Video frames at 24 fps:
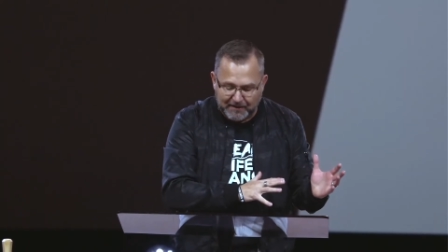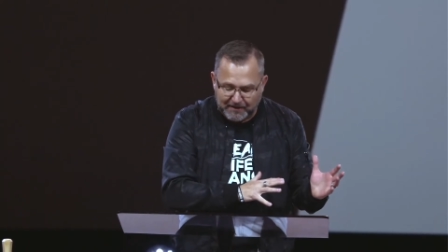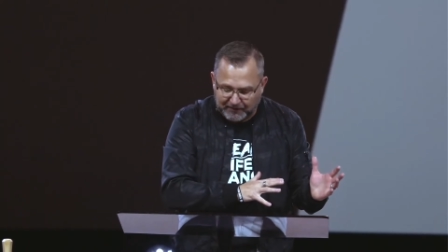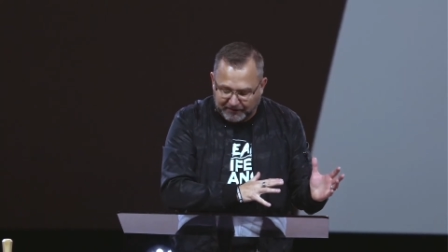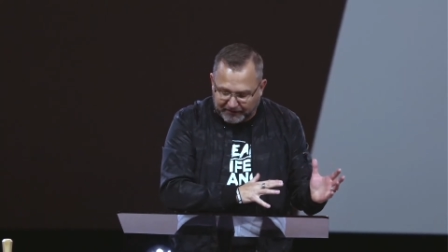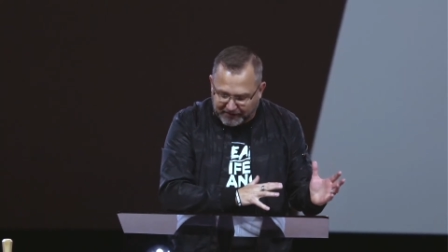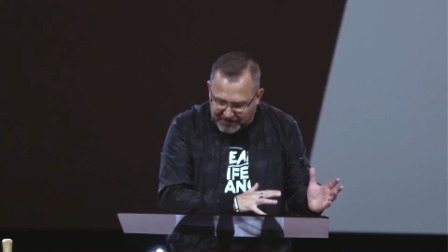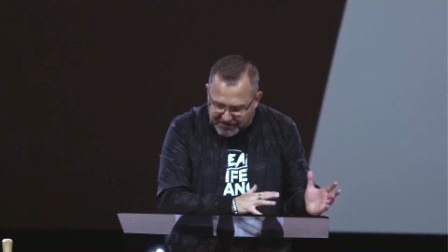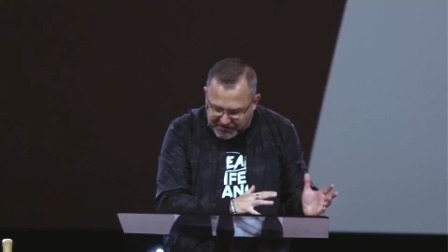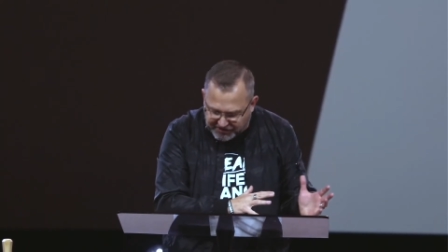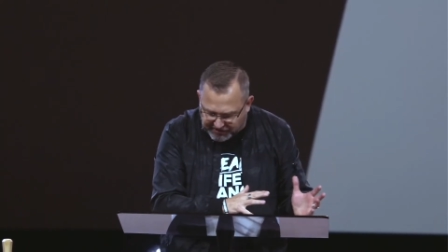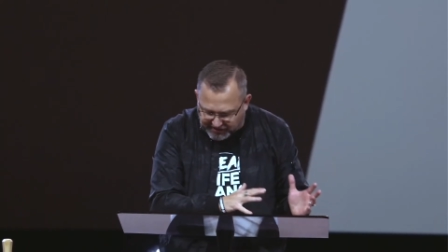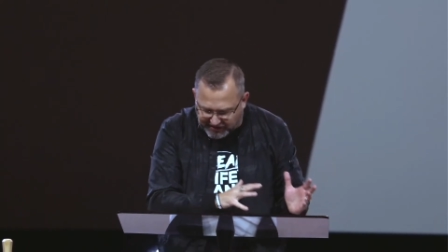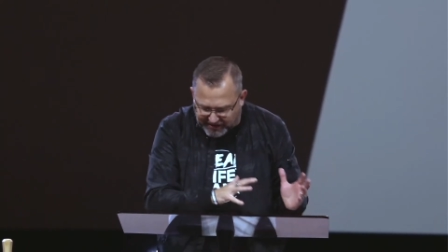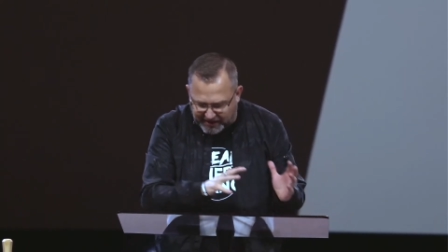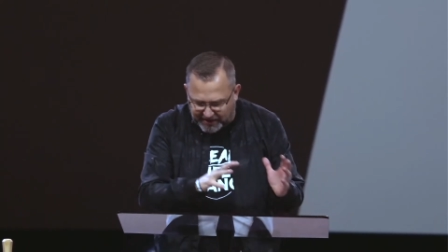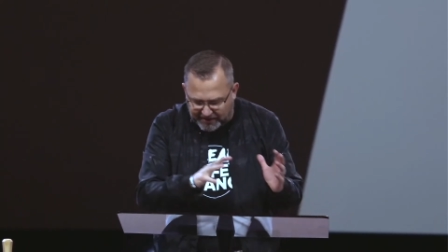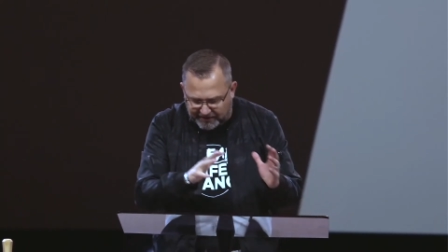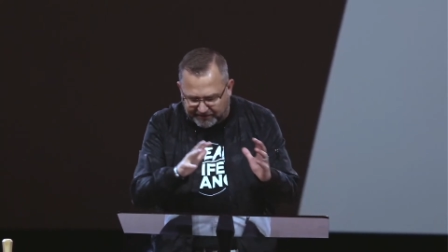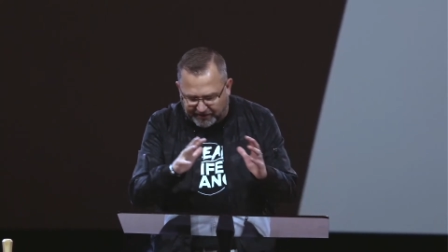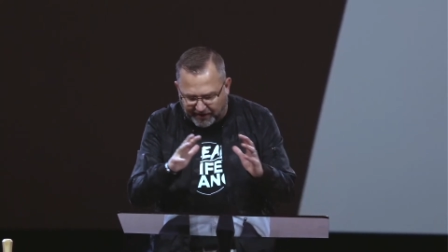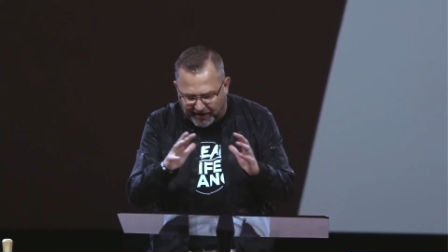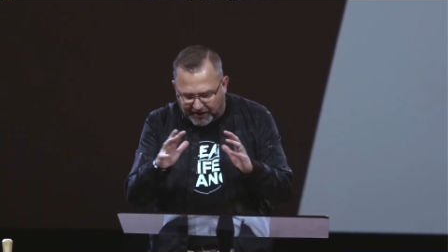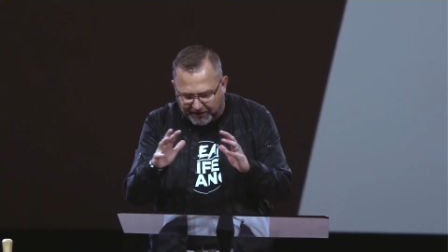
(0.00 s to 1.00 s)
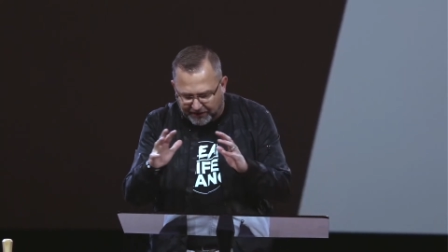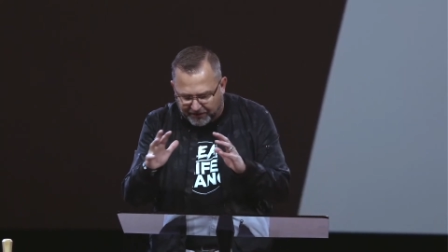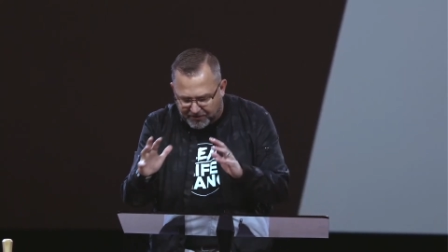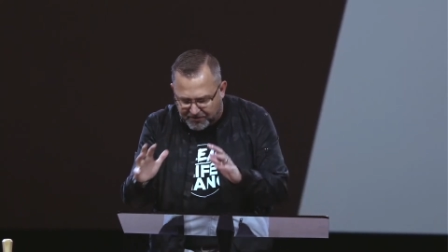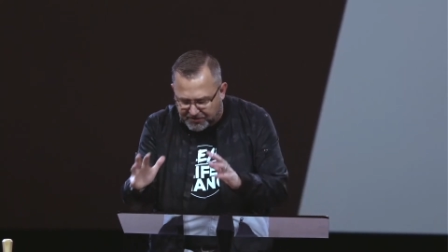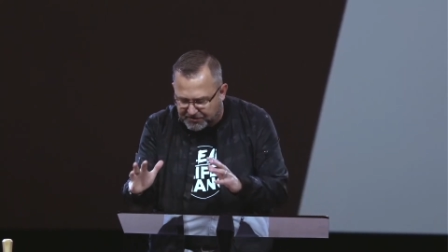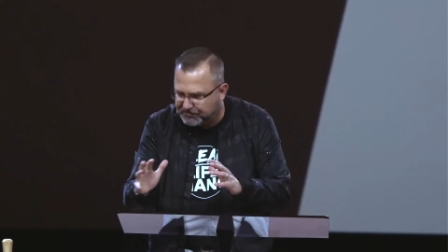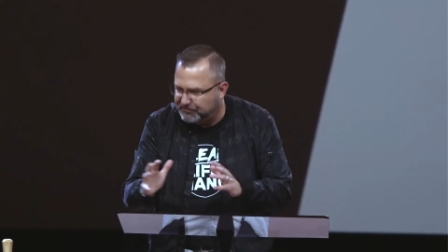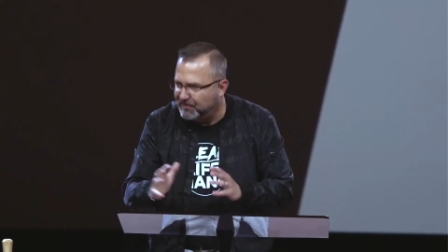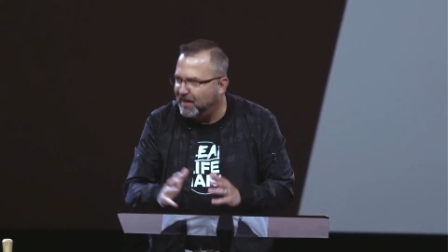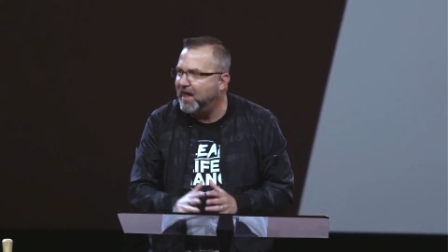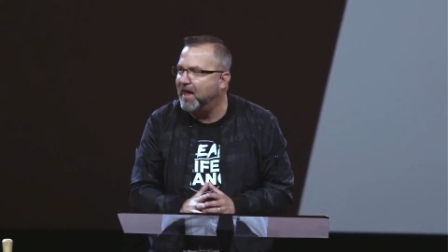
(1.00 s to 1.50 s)
listening to
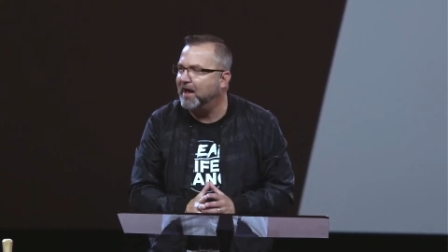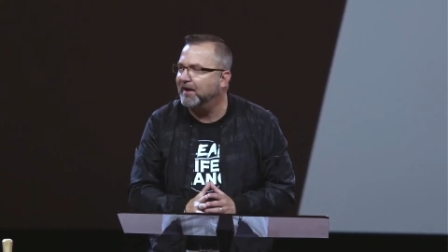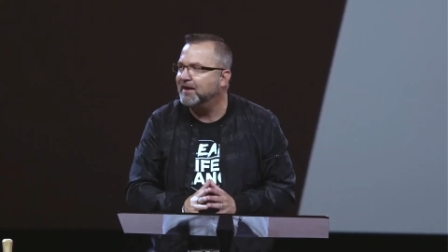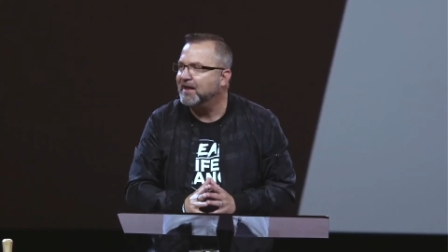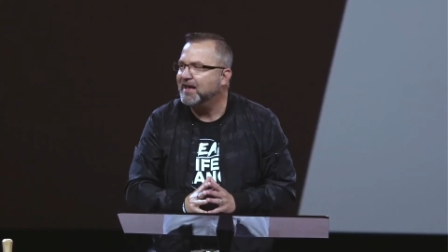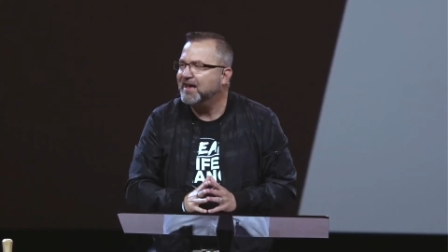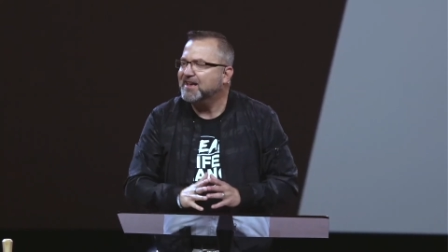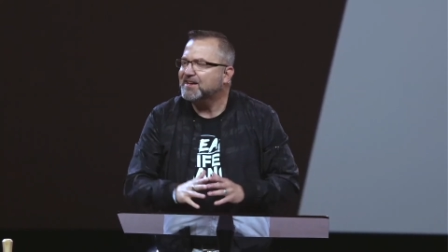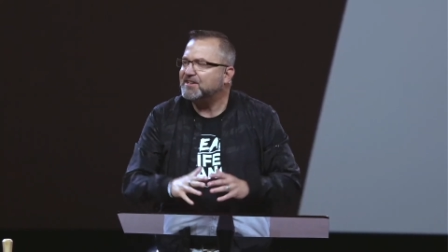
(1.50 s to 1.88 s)
understand